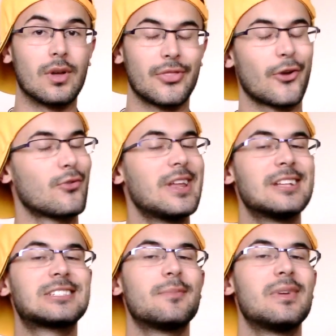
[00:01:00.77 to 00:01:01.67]
There
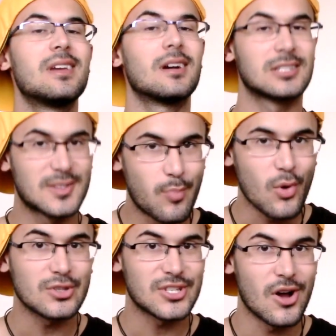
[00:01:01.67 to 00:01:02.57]
needs to be a
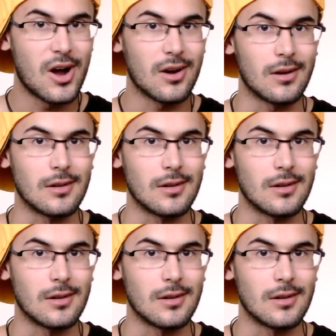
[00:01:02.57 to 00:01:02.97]
sports car.